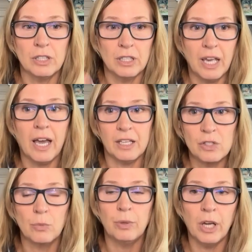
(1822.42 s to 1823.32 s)
Yeah.
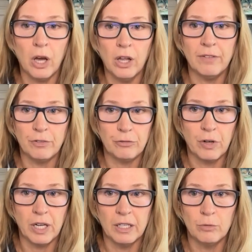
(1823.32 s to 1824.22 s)
So we all have a
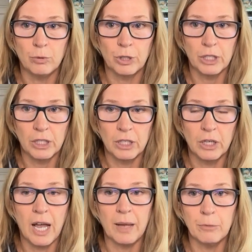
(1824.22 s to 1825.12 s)
friend. We're going to go,
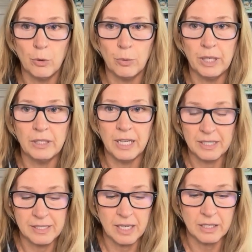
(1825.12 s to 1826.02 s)
I'm going
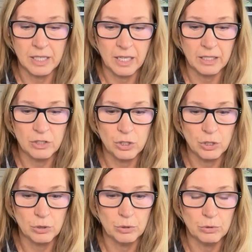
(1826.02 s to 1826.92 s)
next Sunday
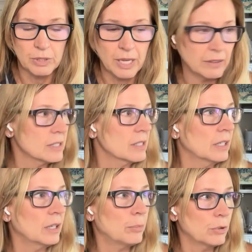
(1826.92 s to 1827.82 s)
to, not this
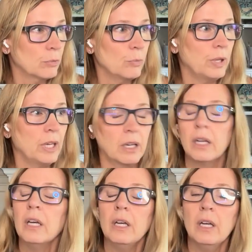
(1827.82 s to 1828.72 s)
Sunday, but a week.
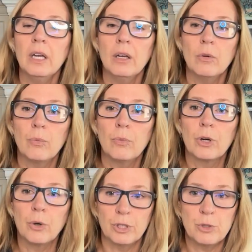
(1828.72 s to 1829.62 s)
We're
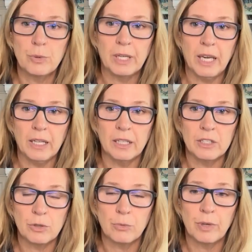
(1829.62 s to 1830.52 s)
going to a gala
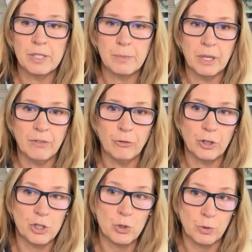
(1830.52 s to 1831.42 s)
to raise money for a
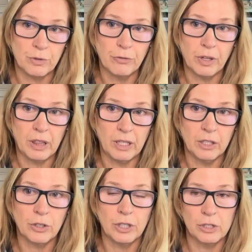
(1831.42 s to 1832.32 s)
storefront
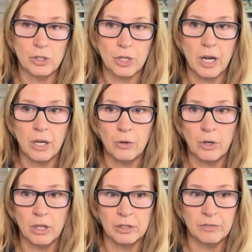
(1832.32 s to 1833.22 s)
theater in Chicago
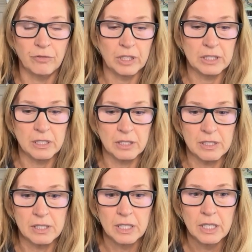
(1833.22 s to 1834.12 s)
called
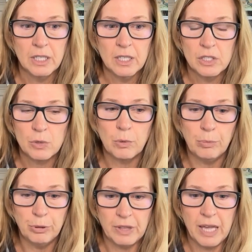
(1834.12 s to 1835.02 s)
Invictus. So we'll
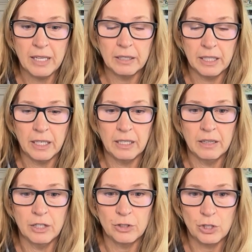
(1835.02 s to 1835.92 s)
put that link in
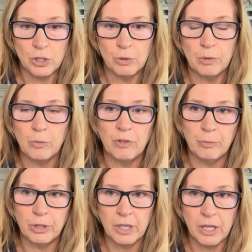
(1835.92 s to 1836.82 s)
there too. And we've
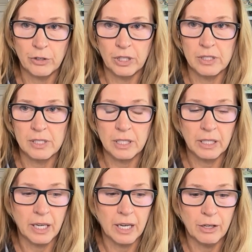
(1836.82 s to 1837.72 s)
put it on our Insta
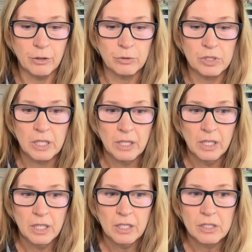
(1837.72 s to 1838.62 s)
account.
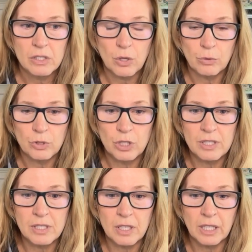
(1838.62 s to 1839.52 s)
So
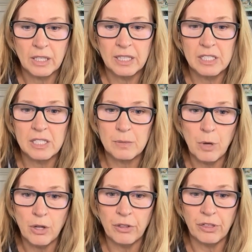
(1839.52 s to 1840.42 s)
just like these
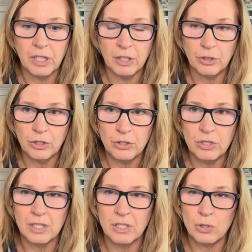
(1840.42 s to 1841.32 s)
small theaters,
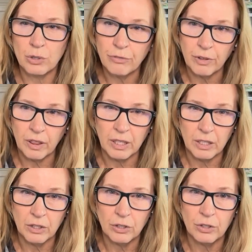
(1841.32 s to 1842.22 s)
these storefront
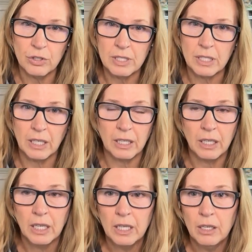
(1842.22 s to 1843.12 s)
theaters, like
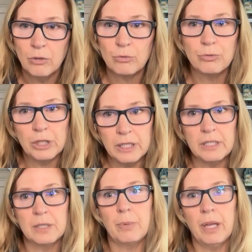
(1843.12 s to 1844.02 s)
really
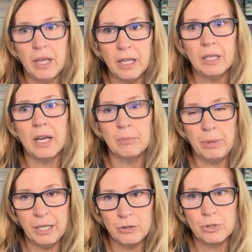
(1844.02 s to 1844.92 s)
depend on
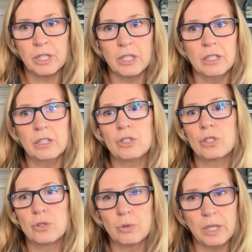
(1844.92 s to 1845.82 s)
patronage
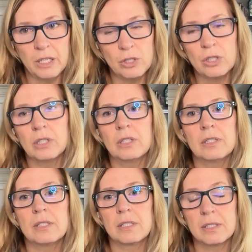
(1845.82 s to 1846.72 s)
and
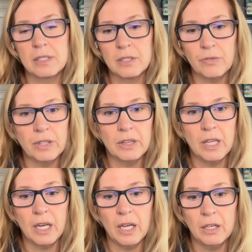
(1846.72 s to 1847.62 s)
donations and stuff like
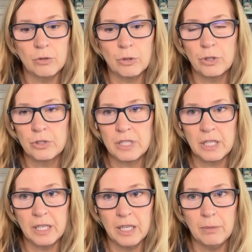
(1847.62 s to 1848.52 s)
that in order to
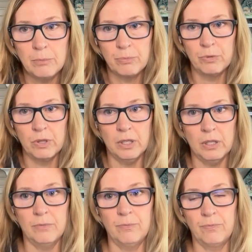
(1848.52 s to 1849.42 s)
keep
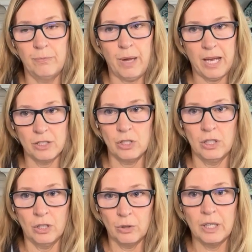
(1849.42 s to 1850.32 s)
the
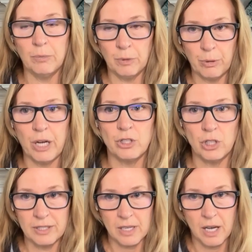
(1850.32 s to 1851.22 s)
passion, keep the
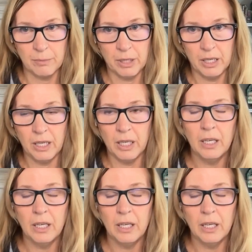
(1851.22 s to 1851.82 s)
projects coming.